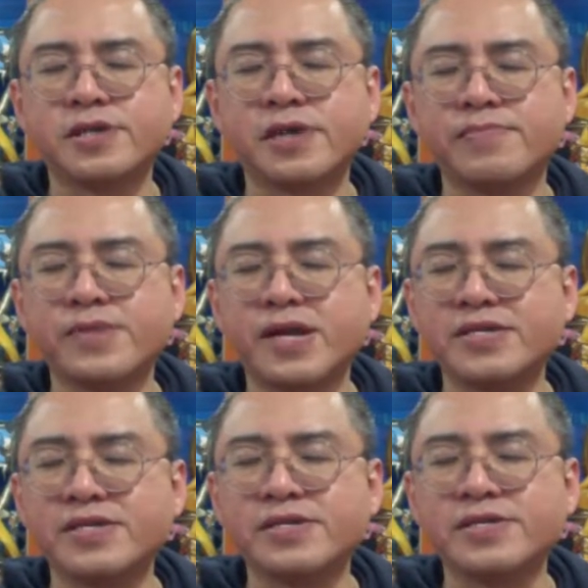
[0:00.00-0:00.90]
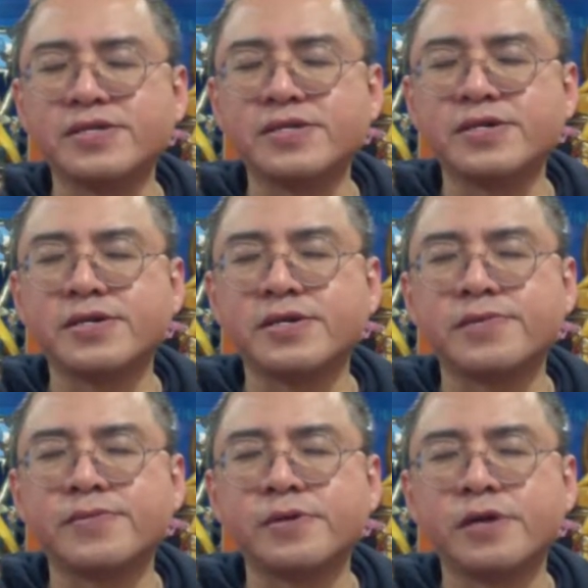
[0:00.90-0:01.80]
unpleasantness here,
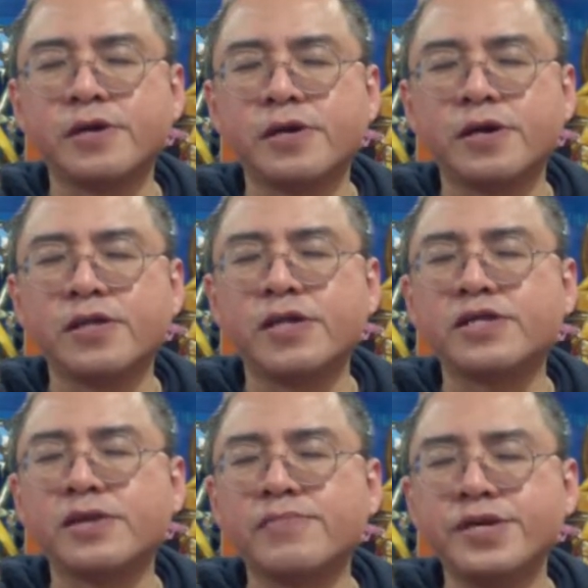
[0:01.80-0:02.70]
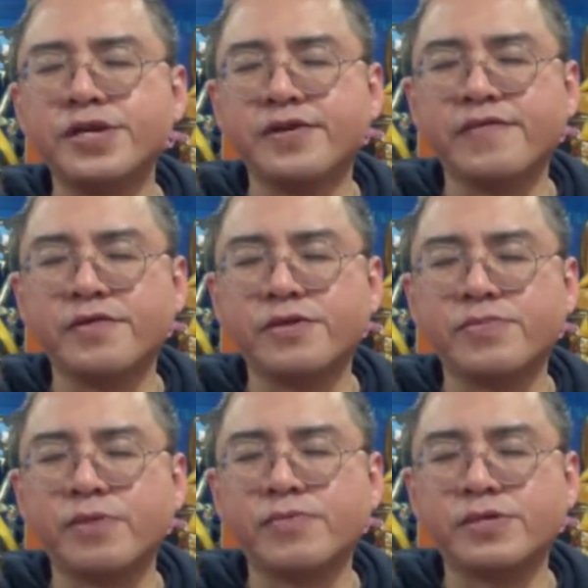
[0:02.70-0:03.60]
and let them be for the
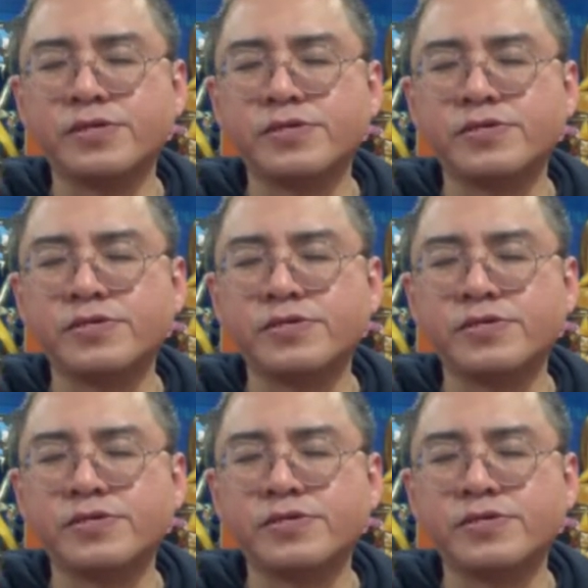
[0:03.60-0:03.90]
moment.